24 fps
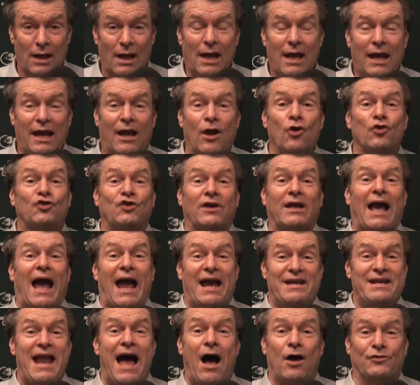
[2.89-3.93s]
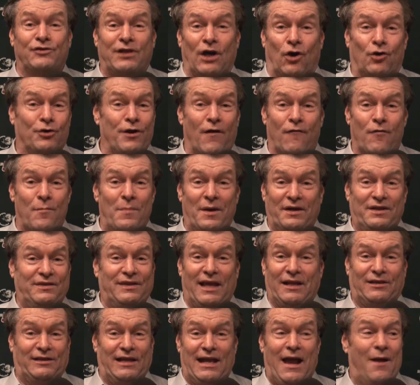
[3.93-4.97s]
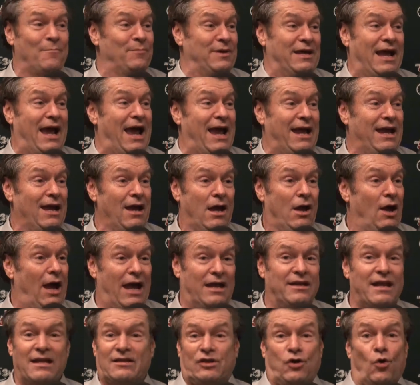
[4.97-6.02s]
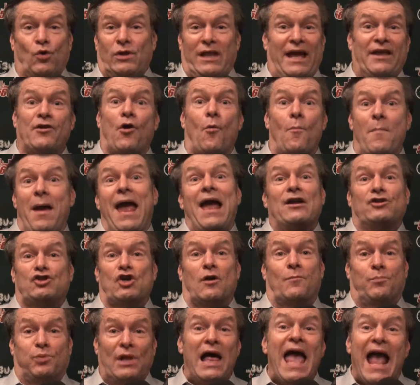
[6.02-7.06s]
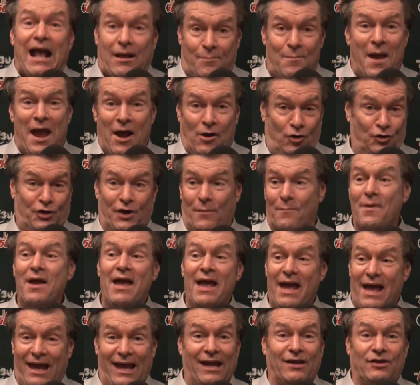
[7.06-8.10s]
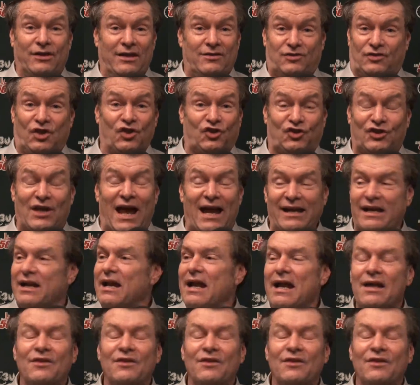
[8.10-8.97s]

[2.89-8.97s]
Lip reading: Here's a guy now telling everybody that the NBA and that the Orlando Magic blackmailed him into signing.